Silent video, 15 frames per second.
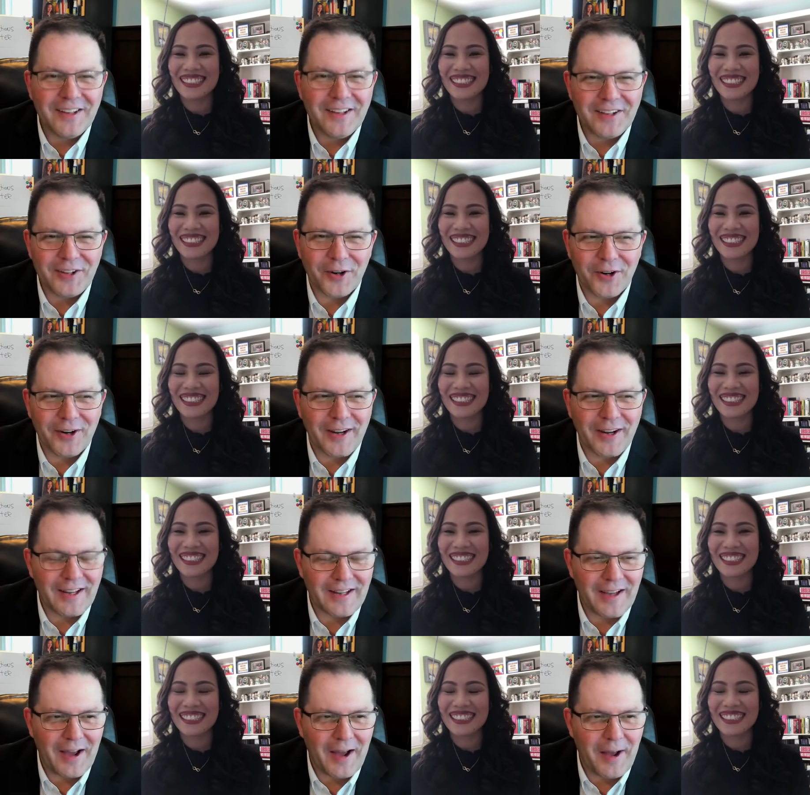Speaker 1: you're
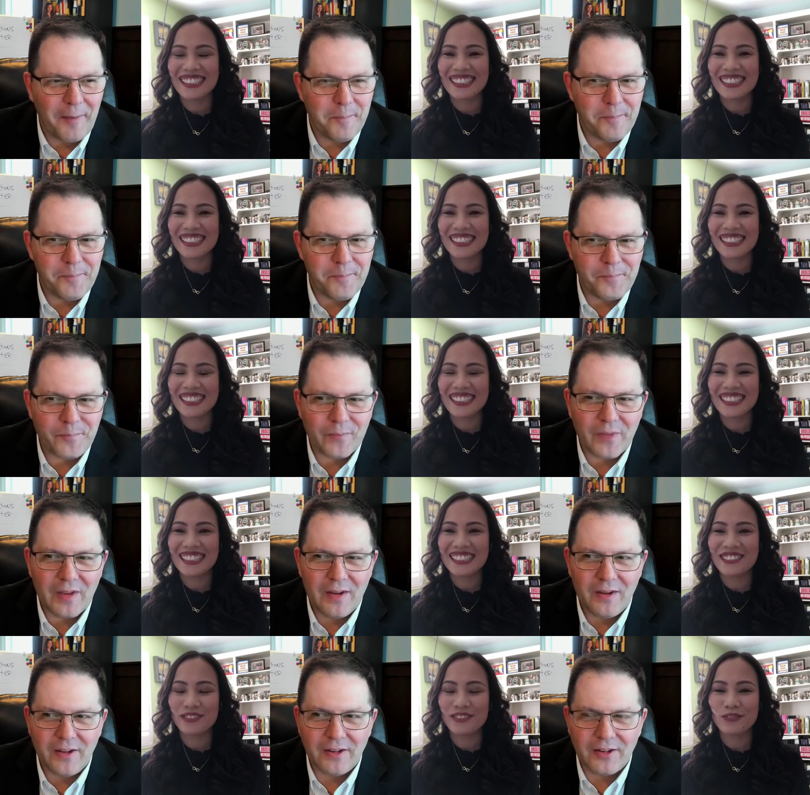a um,
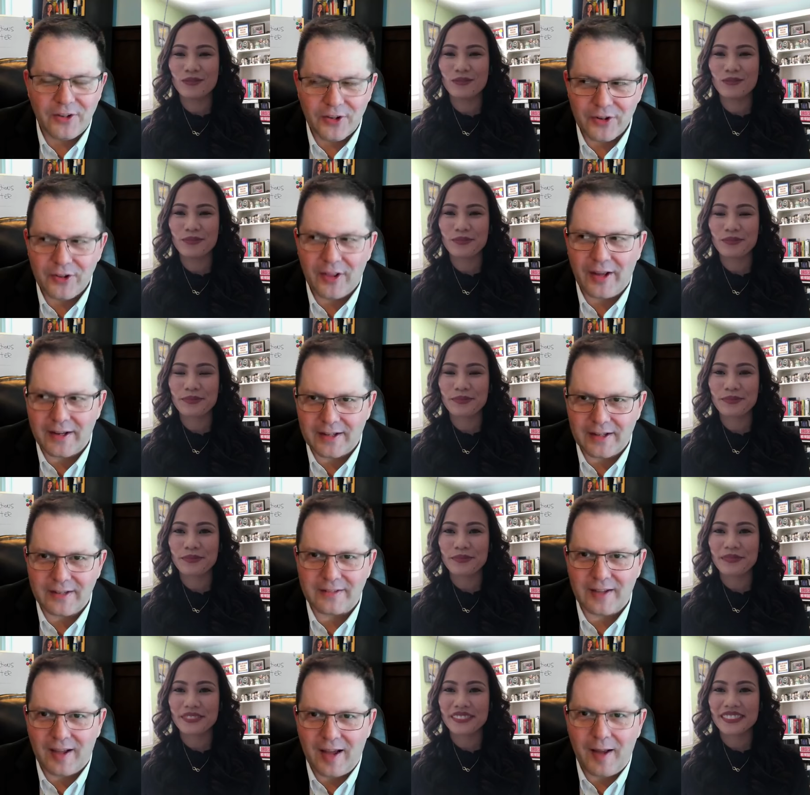you're like a
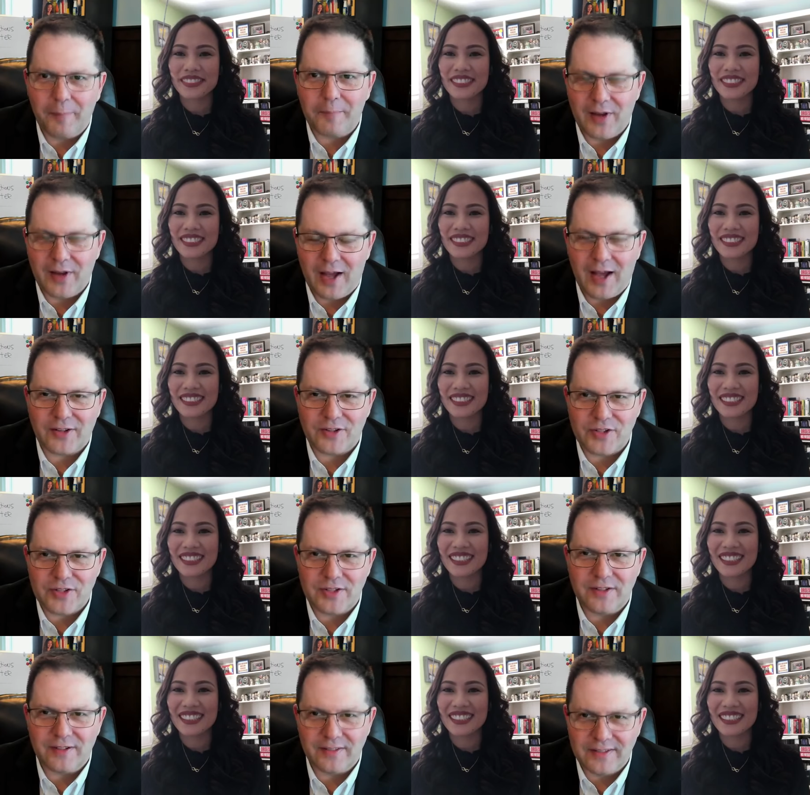top
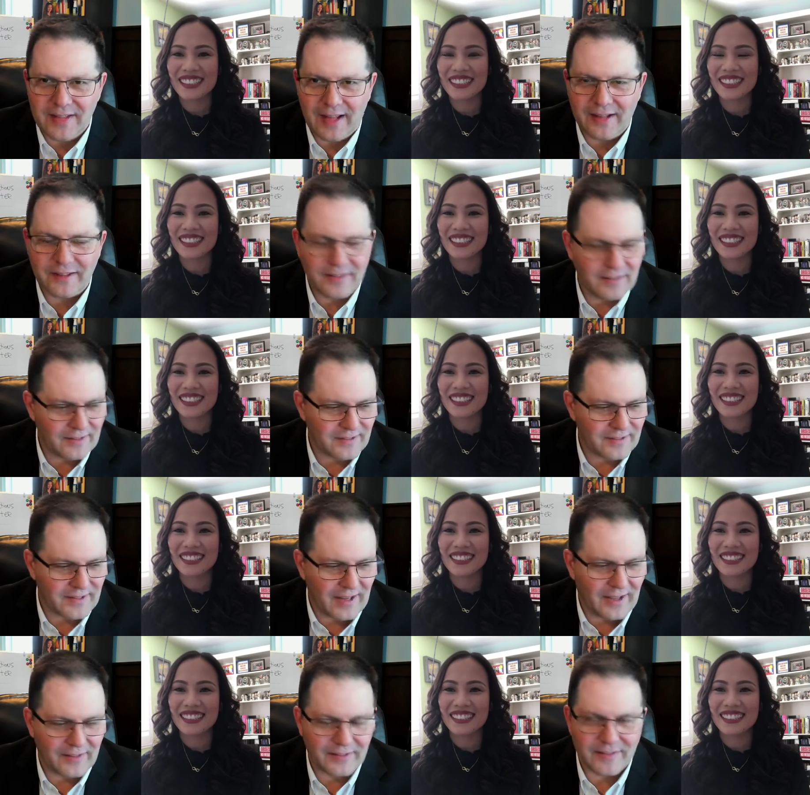notch dentist
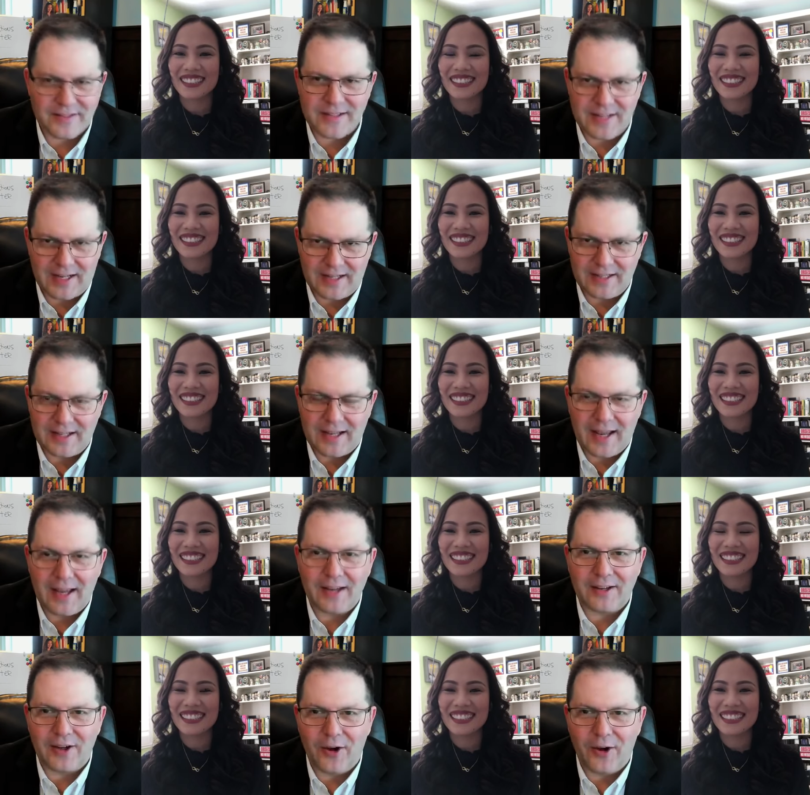out in San
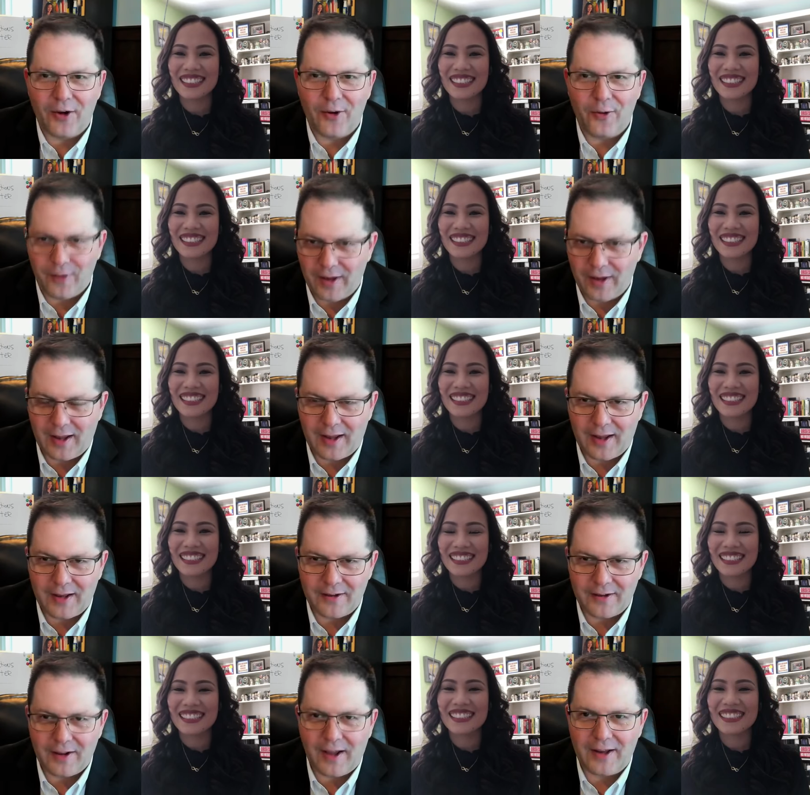Diego,
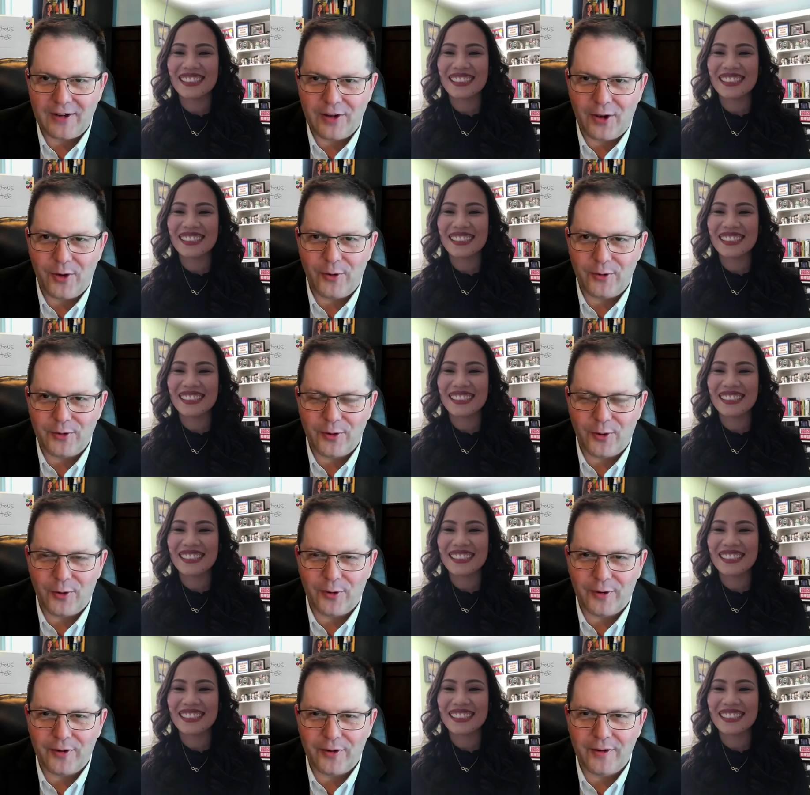and I know
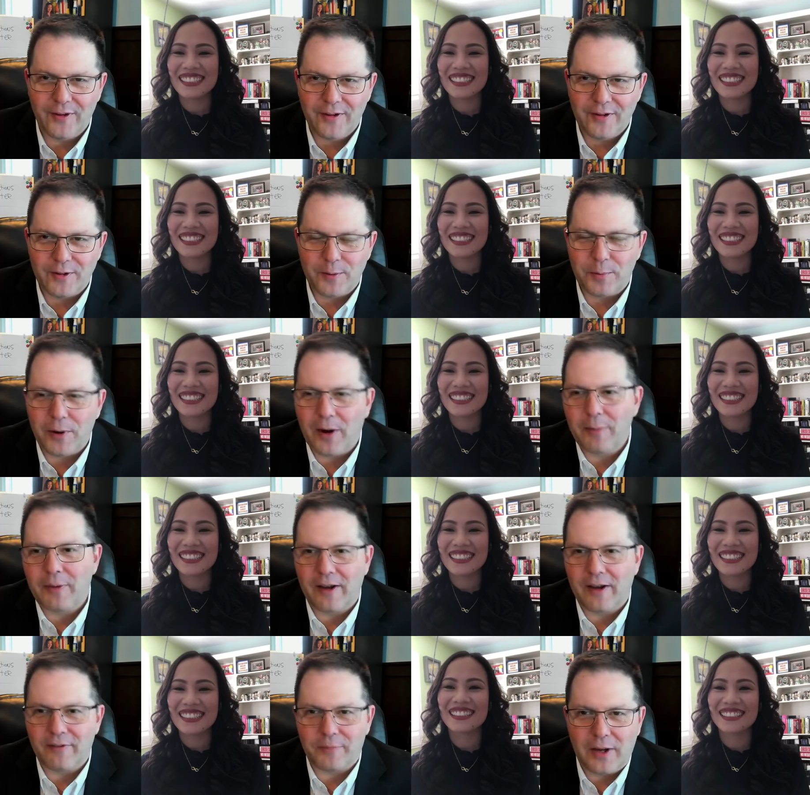you're you
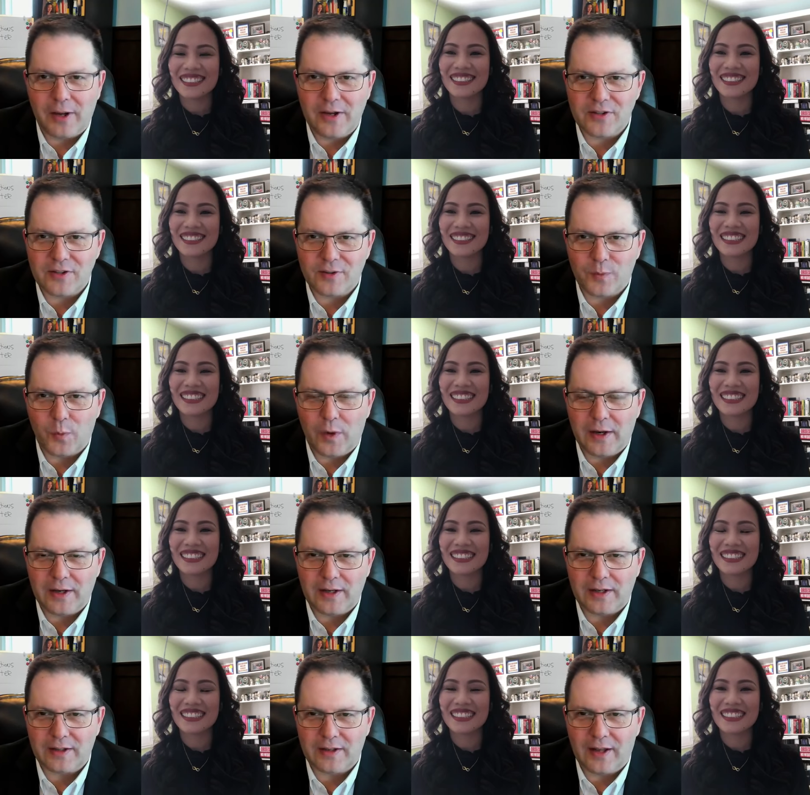probably have patients
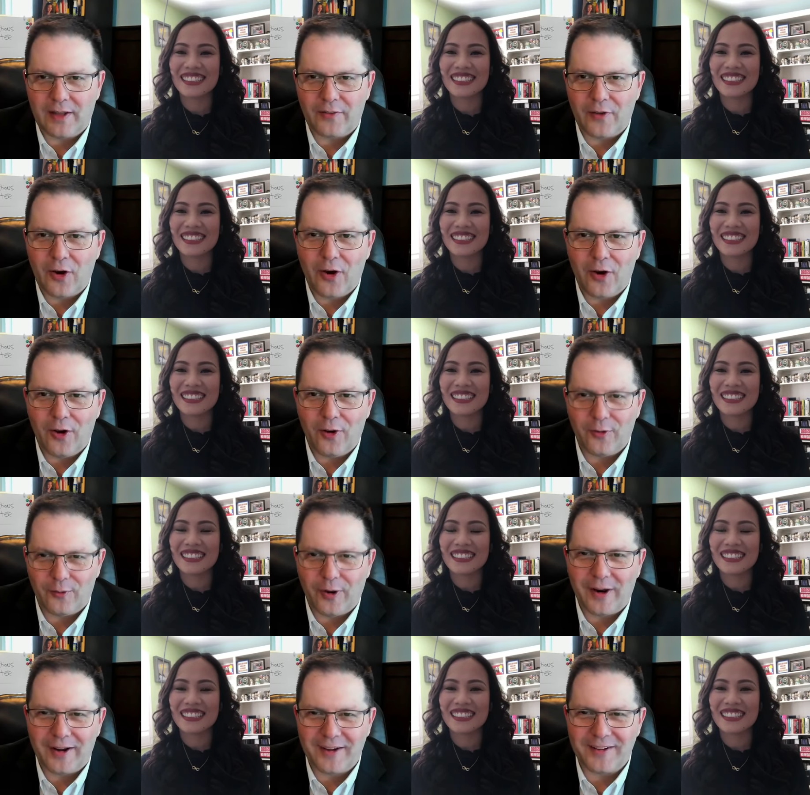waiting down the hall,
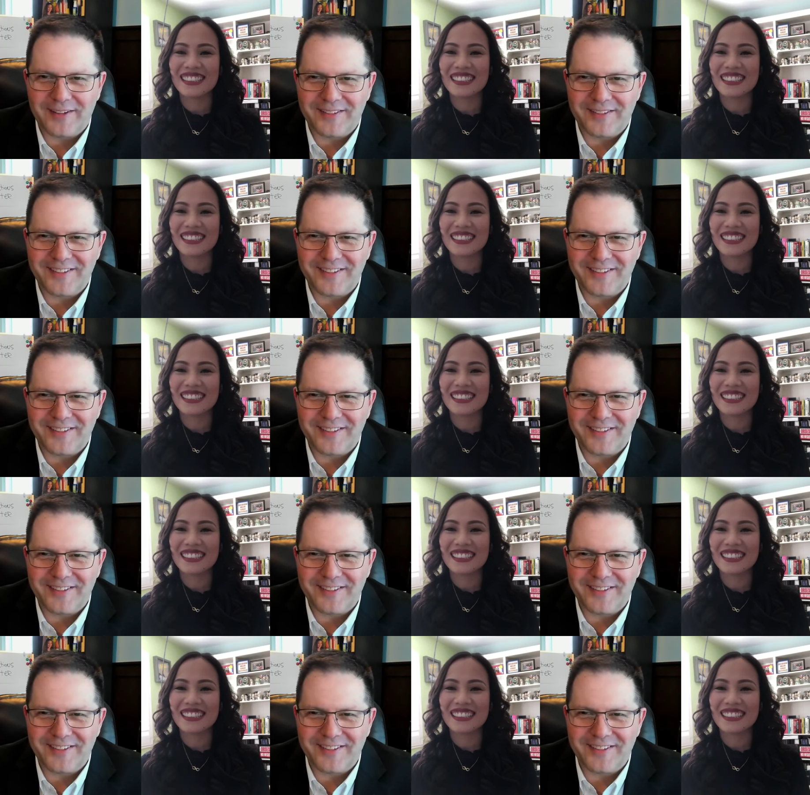right?